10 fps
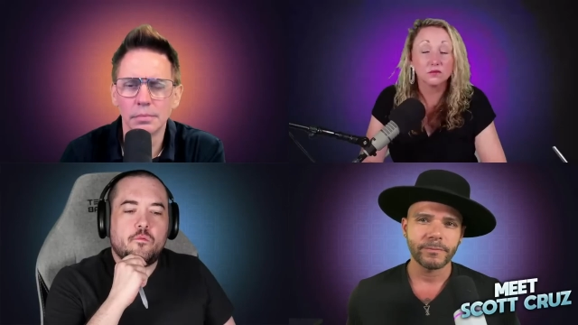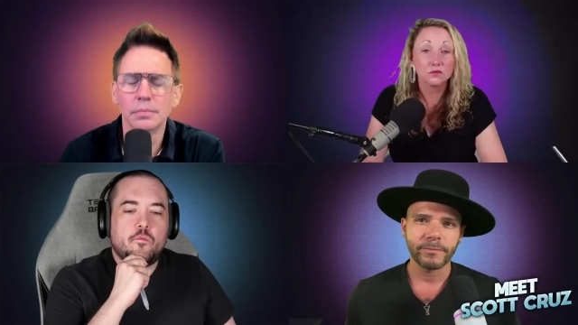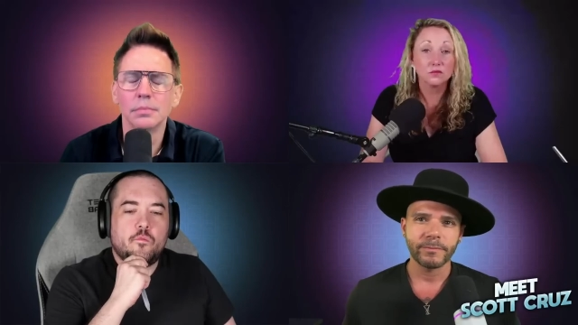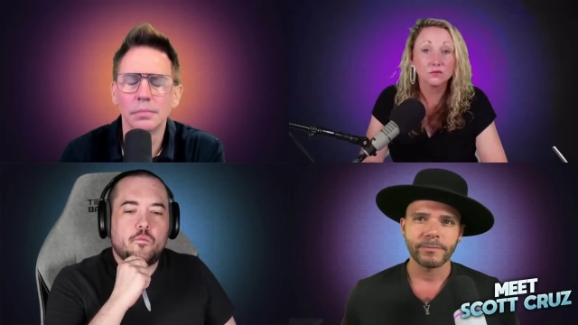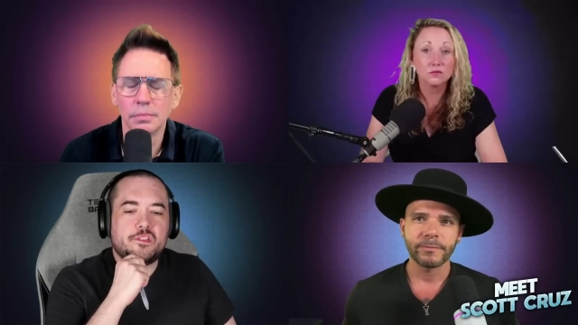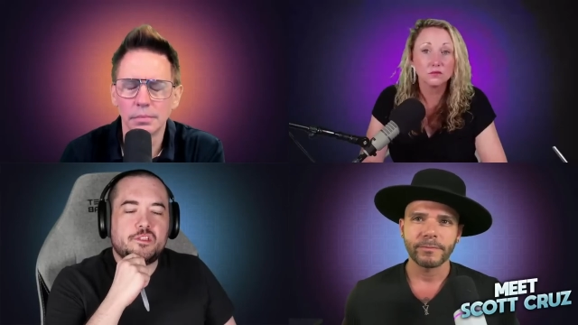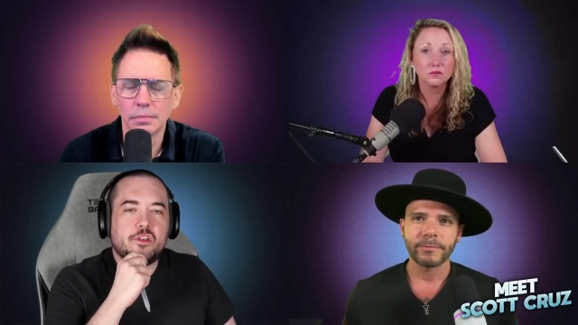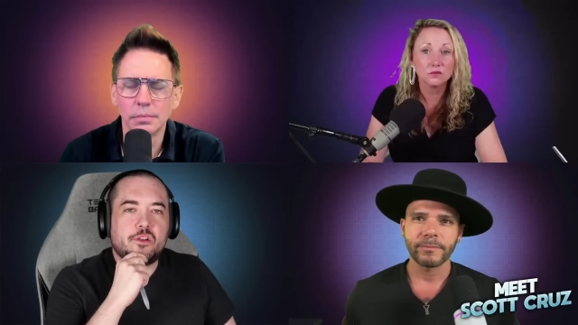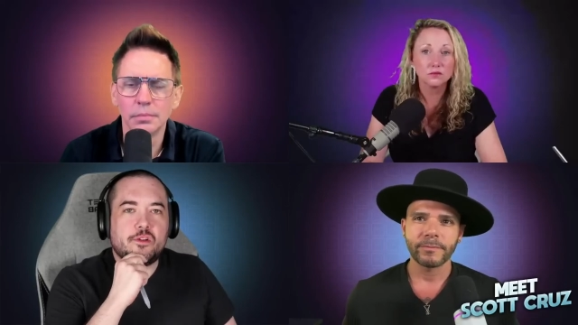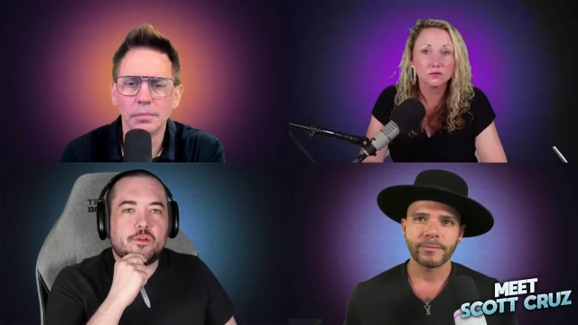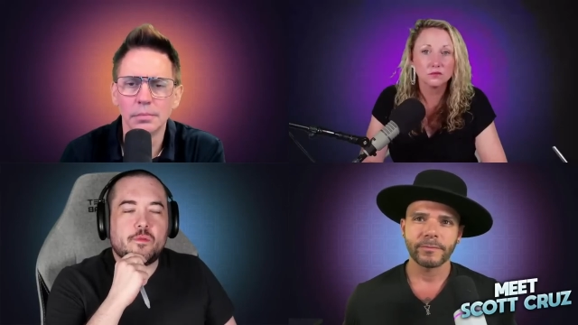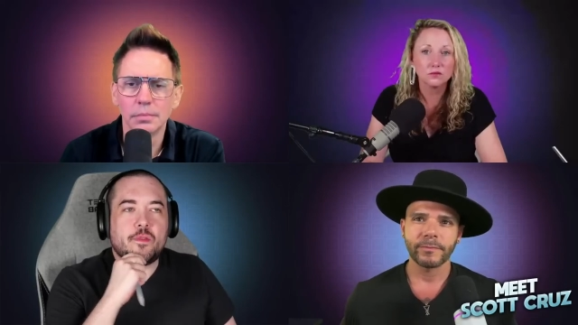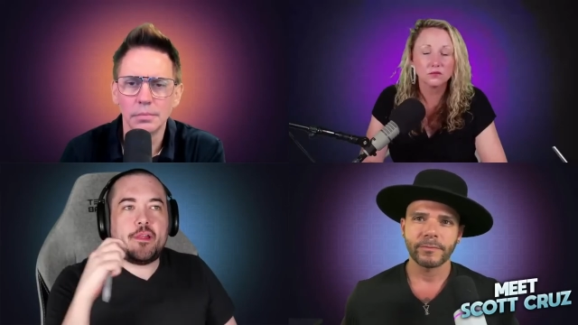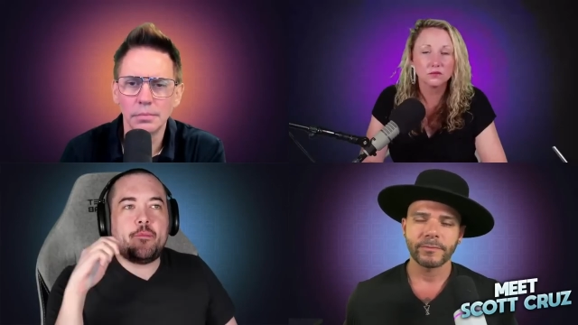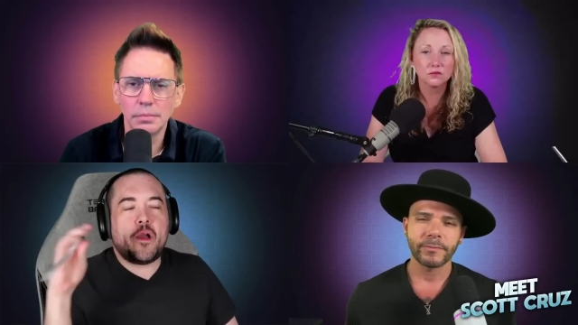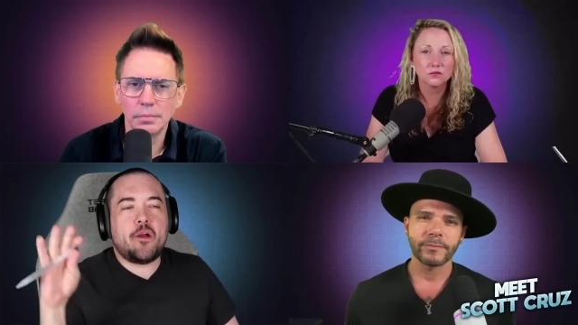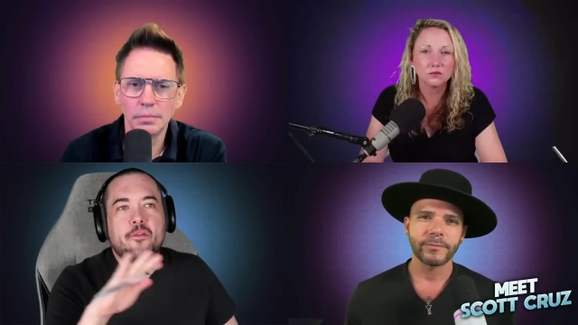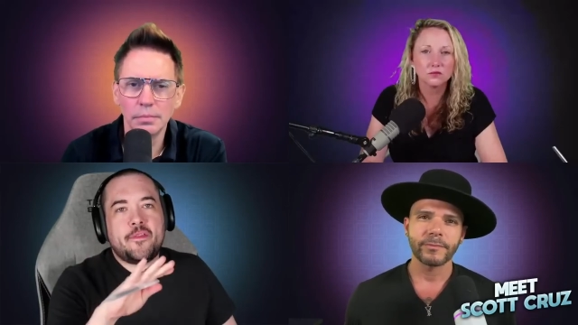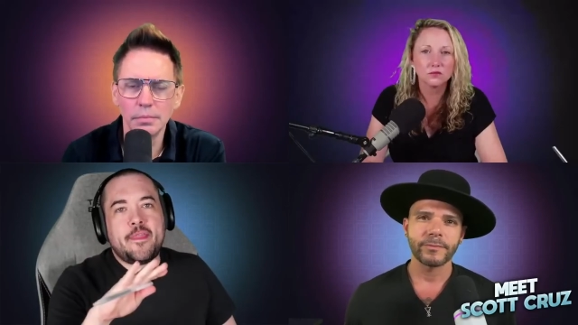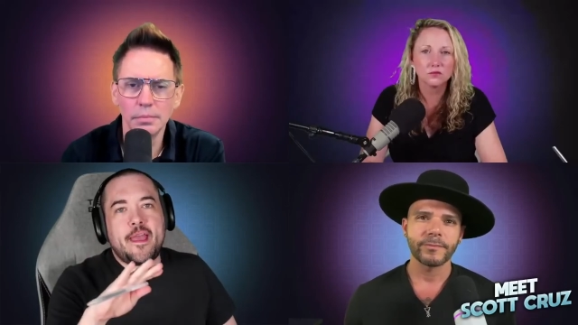Speaker 1: Hmm. What's your other
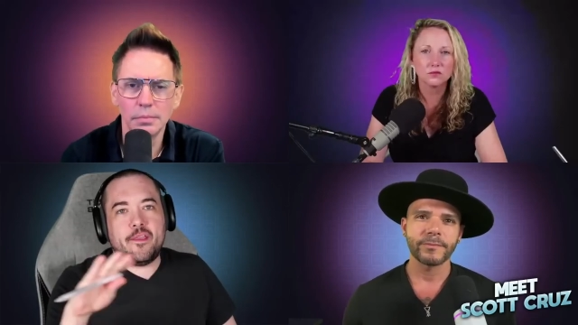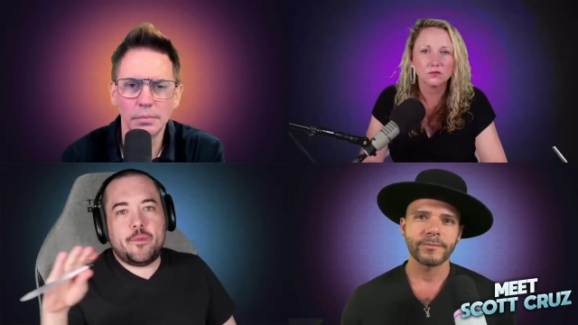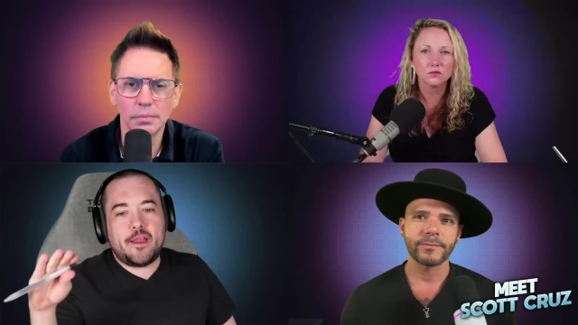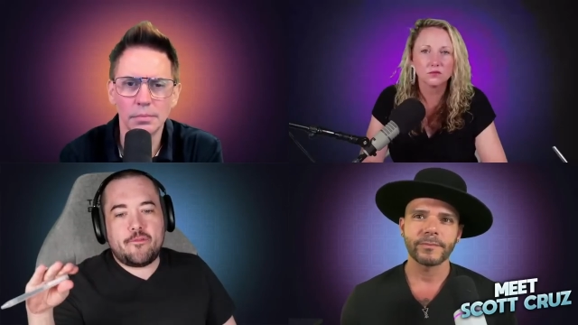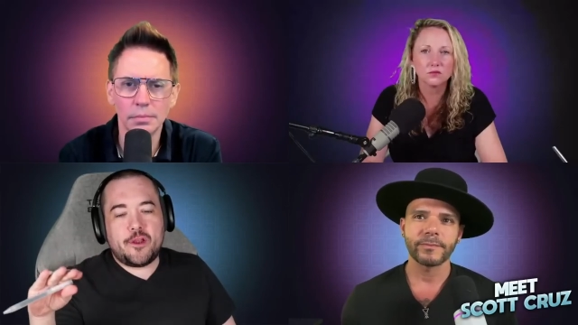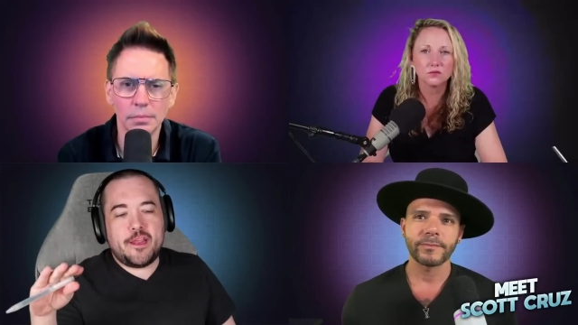than that? You might have already